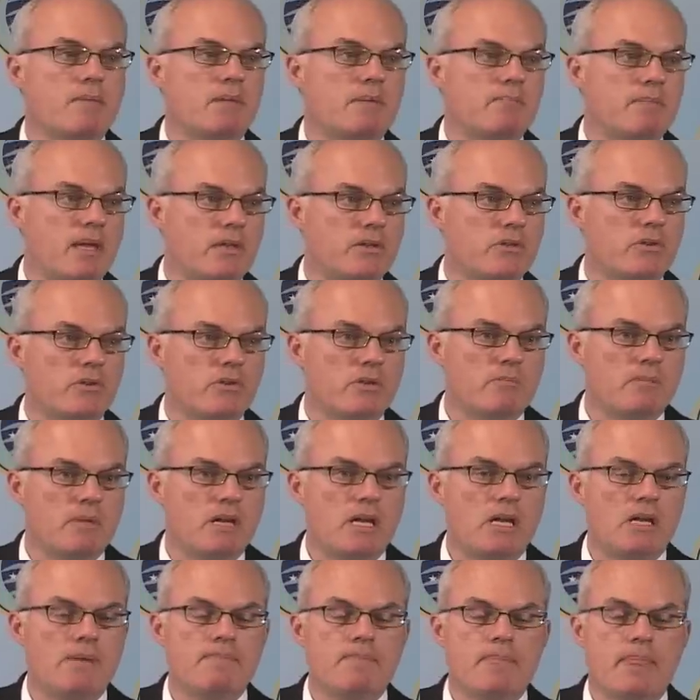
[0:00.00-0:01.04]
in mentoring
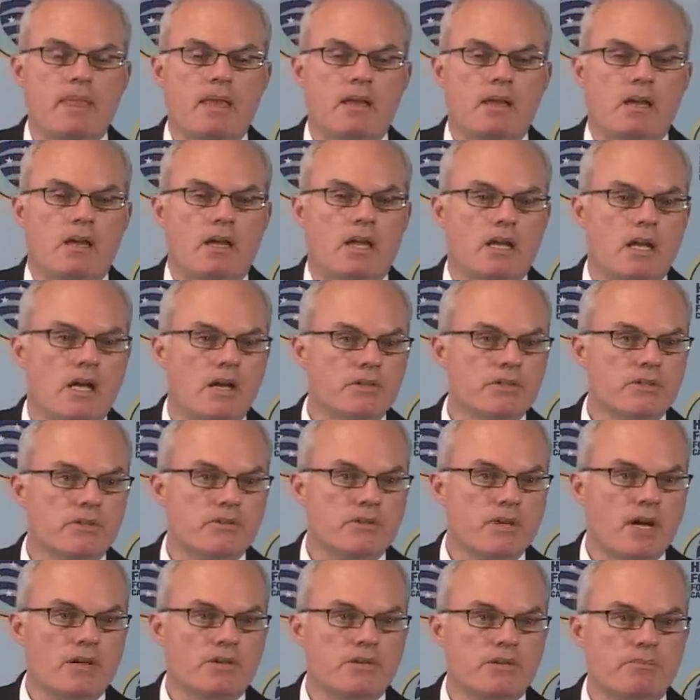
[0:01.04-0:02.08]
me. And also
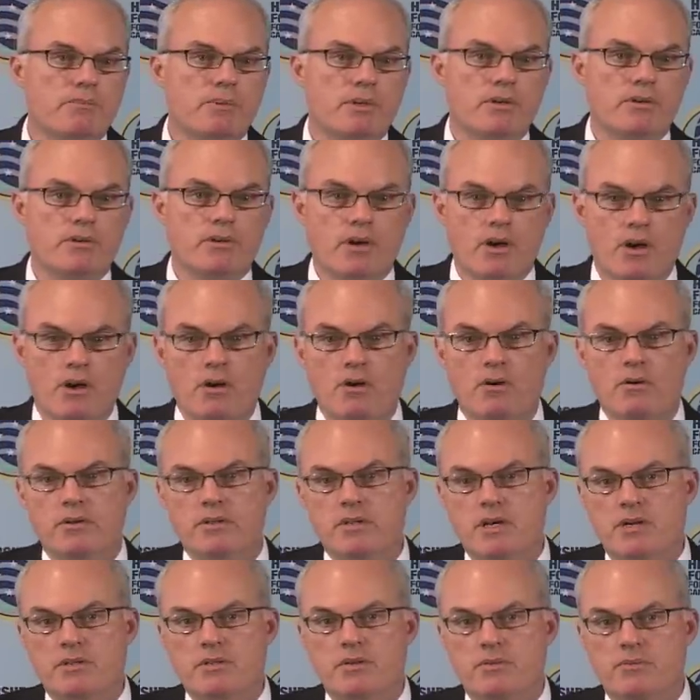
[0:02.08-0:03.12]
Dr. Bill Goh
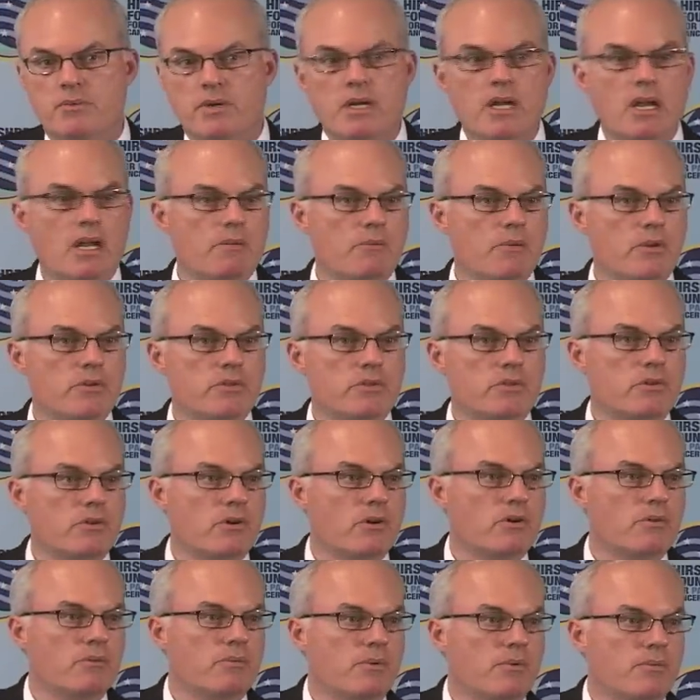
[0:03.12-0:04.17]
and Dr. Enrique
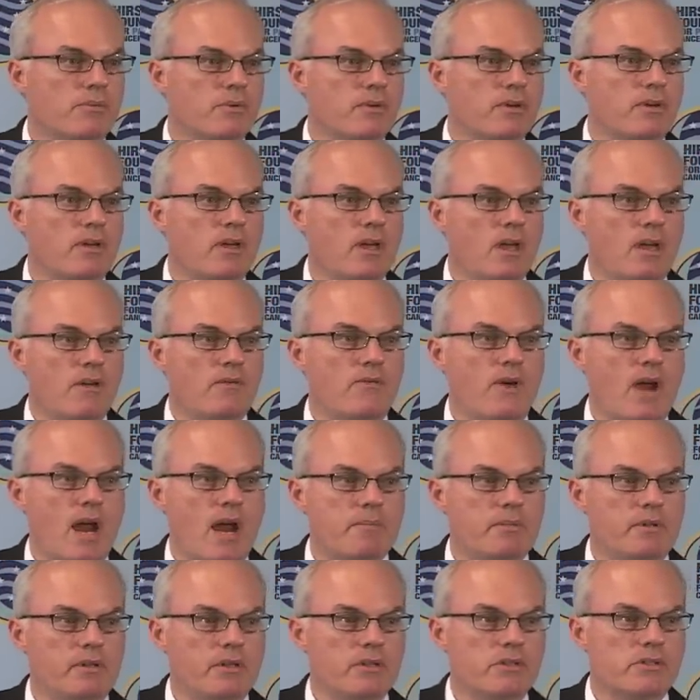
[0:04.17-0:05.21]
Rosengart were really
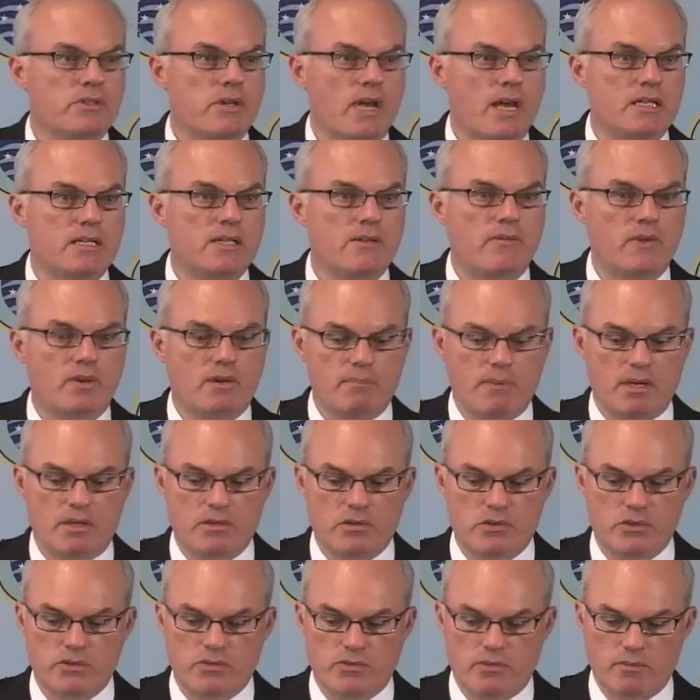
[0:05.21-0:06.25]
fabulous scientific
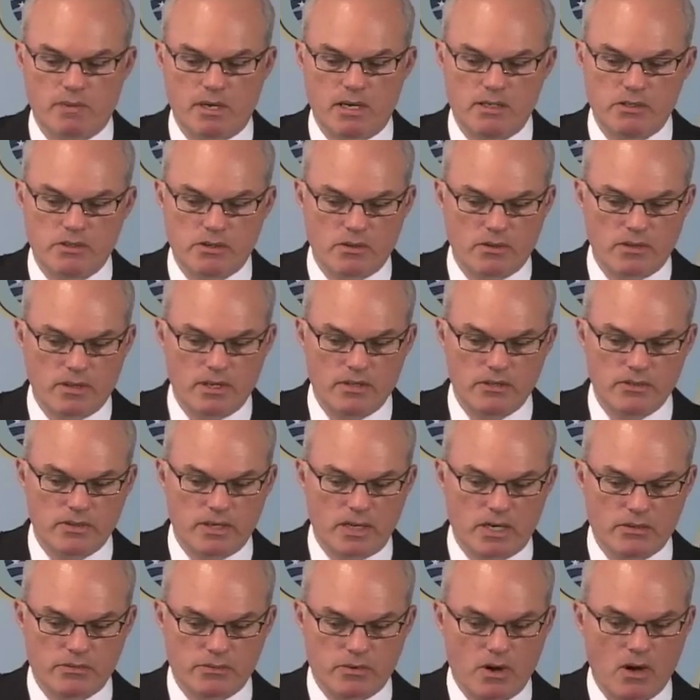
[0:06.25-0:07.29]
mentors for me. So these
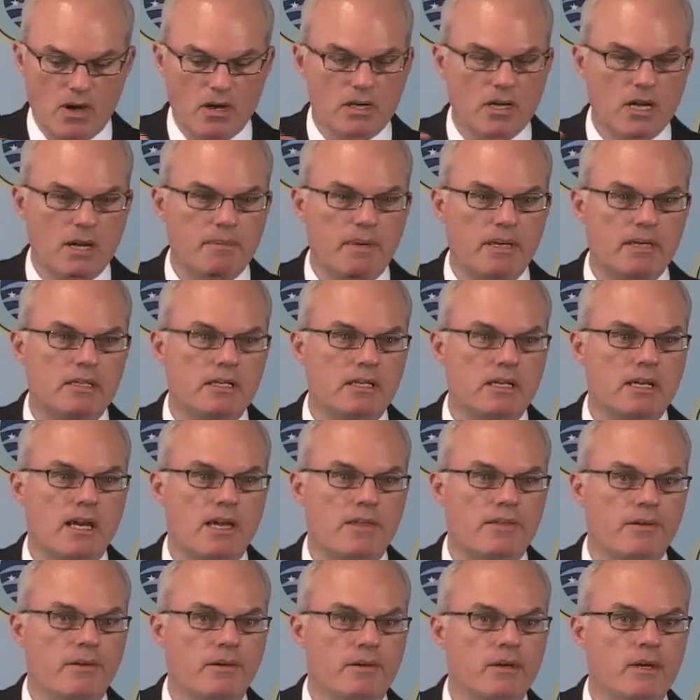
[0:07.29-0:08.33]
things were all coming
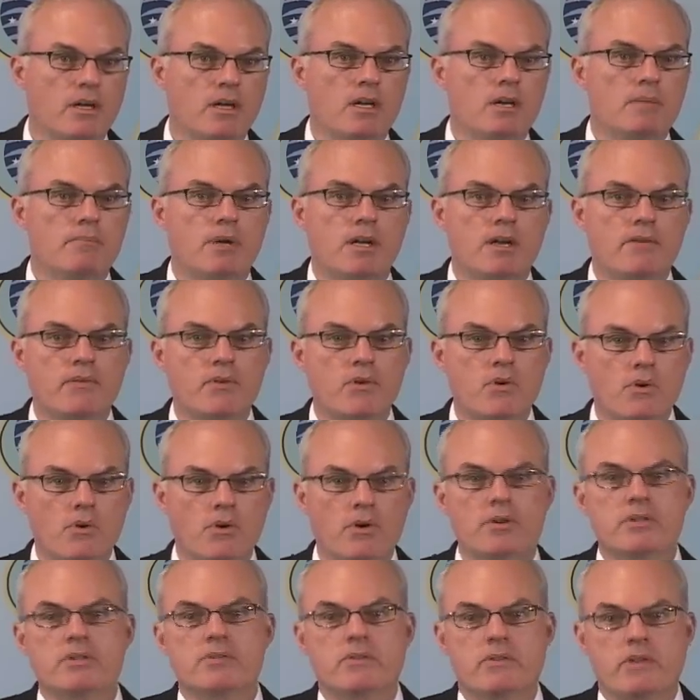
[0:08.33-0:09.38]
together, but of
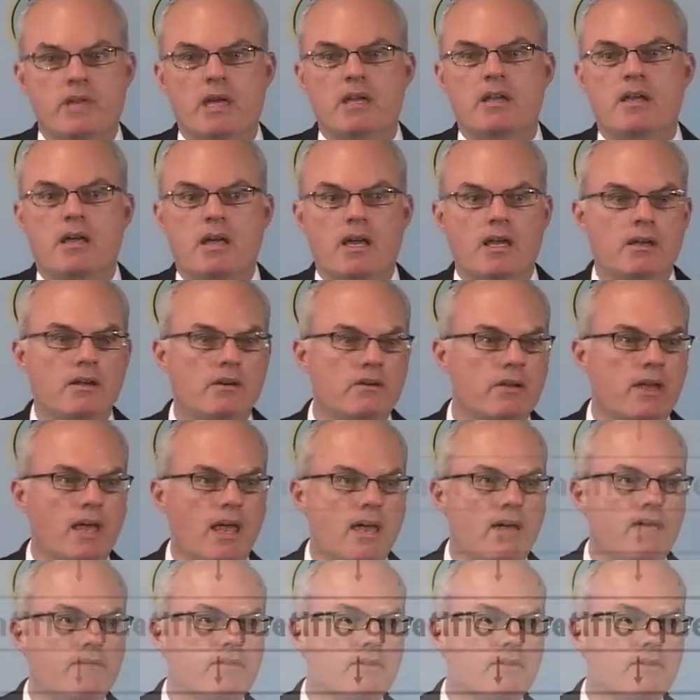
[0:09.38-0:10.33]
course then I don't have